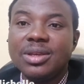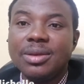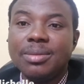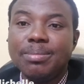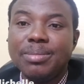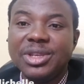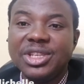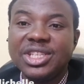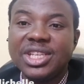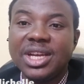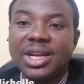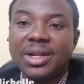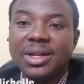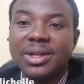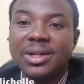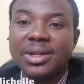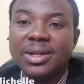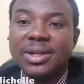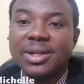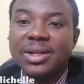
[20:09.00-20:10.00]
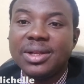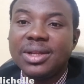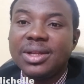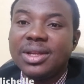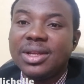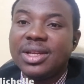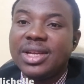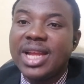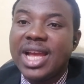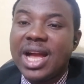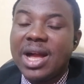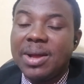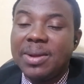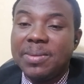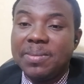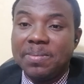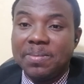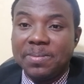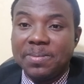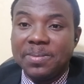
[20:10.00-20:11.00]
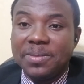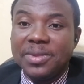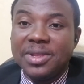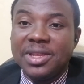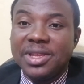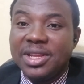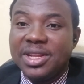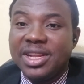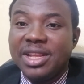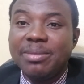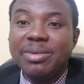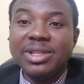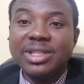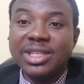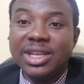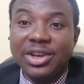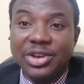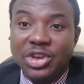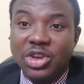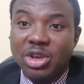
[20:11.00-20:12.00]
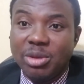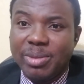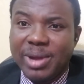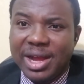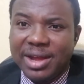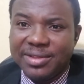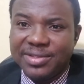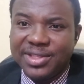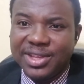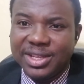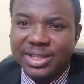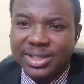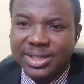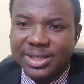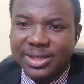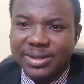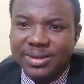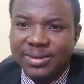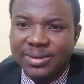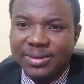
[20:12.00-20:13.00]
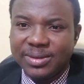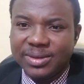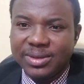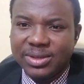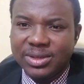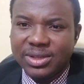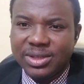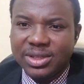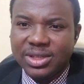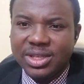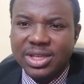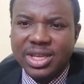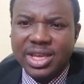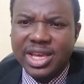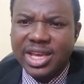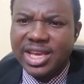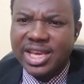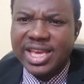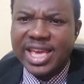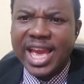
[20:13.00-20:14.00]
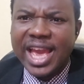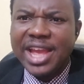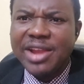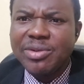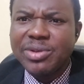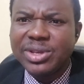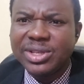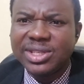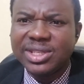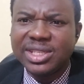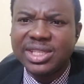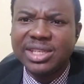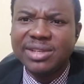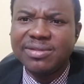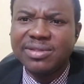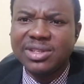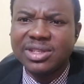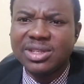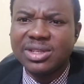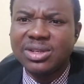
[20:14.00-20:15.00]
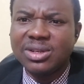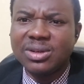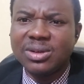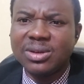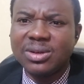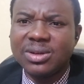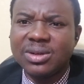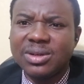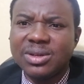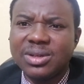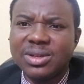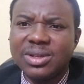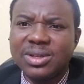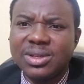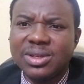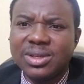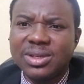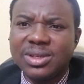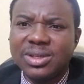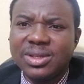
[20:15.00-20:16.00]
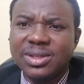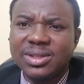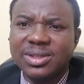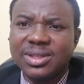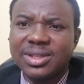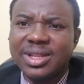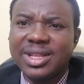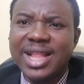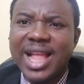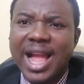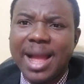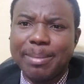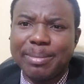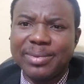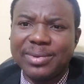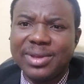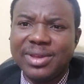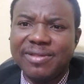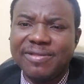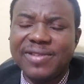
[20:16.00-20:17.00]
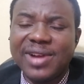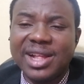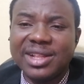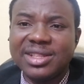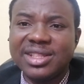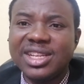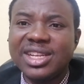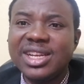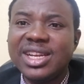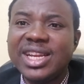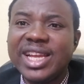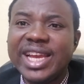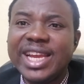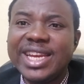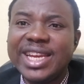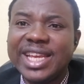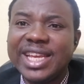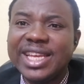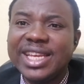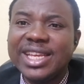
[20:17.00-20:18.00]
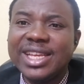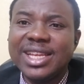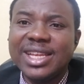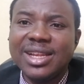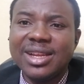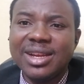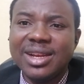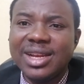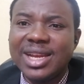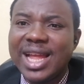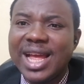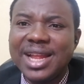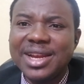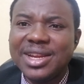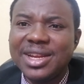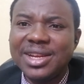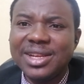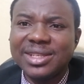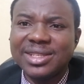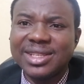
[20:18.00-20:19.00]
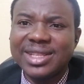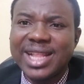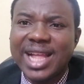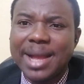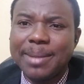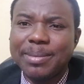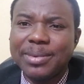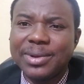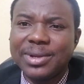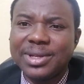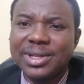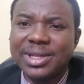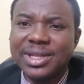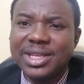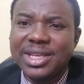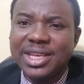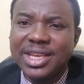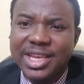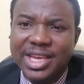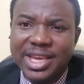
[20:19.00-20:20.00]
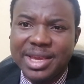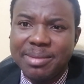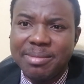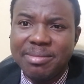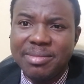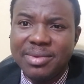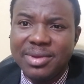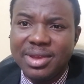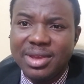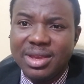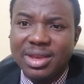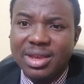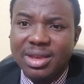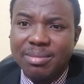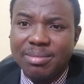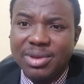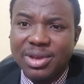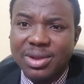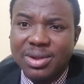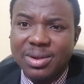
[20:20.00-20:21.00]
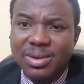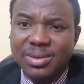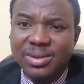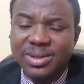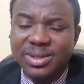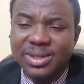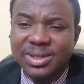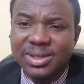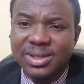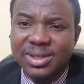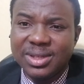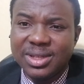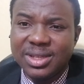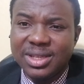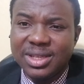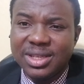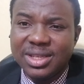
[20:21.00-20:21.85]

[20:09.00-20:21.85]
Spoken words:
Michelle. Now, let me tell you about this. A guy received a slap. In fact, the lady landed a slap on him because